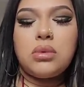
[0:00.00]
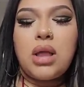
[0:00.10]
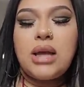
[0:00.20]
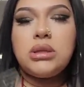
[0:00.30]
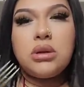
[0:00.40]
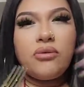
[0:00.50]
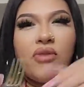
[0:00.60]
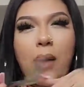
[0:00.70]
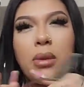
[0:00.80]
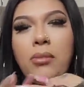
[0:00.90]
Like, certain
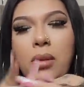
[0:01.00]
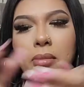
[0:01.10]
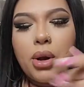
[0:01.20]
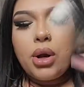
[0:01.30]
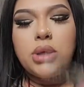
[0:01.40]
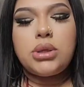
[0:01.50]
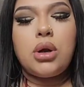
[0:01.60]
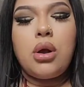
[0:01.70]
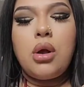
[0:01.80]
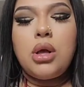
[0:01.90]
family members
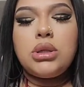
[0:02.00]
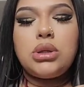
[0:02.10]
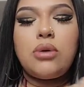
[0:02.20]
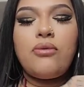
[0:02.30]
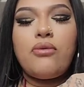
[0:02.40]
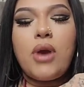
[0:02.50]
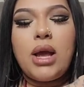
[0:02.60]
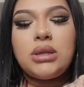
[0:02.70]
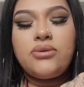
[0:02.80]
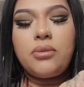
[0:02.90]
or certain
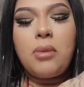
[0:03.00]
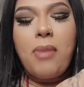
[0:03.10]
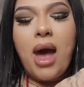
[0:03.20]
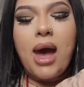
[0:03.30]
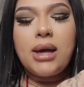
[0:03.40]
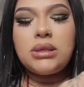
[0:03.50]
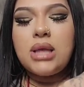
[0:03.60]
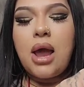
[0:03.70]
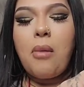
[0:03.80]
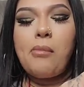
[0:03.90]
friends from the past,
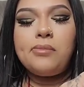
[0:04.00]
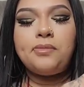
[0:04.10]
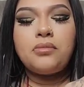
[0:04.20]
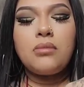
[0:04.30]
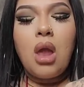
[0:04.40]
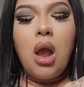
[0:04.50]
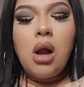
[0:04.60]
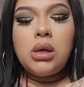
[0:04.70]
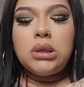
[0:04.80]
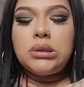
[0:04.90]
like,
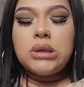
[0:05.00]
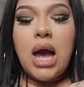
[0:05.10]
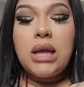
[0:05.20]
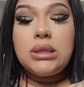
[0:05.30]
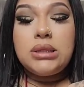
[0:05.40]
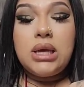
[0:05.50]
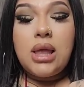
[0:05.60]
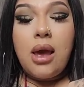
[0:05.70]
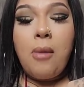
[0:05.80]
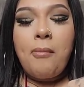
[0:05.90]
I'd see
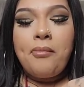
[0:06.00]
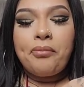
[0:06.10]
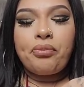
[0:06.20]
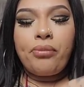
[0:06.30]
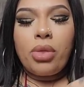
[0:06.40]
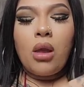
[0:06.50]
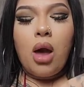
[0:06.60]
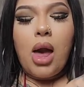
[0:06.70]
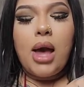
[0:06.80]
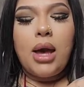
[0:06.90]
them
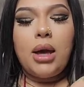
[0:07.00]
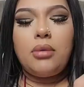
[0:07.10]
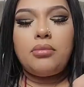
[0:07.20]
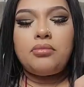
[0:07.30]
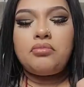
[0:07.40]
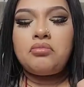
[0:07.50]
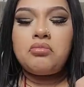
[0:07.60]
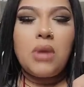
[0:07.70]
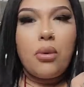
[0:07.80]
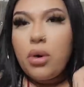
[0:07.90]
and
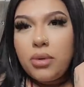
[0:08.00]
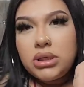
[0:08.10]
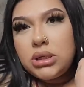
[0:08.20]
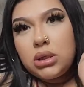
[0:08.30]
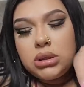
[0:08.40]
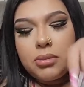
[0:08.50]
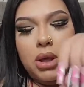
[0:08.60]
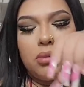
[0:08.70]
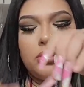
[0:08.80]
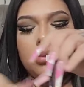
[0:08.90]
they weren't reaching out to
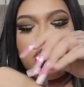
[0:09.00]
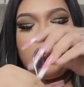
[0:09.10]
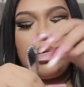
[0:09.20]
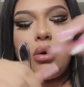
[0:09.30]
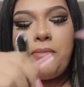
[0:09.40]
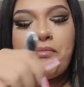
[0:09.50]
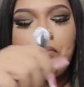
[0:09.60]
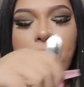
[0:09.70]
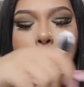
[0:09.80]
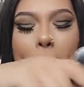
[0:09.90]
me, you know?
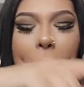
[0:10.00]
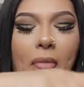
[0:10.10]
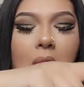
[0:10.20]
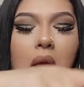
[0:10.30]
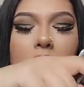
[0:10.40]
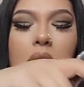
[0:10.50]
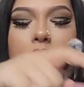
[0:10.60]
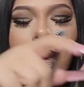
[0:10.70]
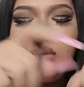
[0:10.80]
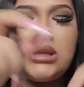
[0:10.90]
And
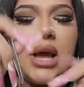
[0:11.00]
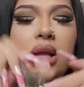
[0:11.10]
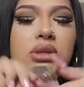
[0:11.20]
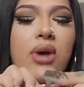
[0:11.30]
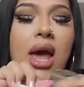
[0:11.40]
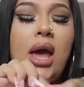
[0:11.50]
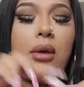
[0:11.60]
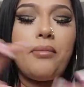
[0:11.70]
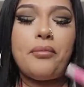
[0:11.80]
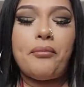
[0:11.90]
I was like, it's okay.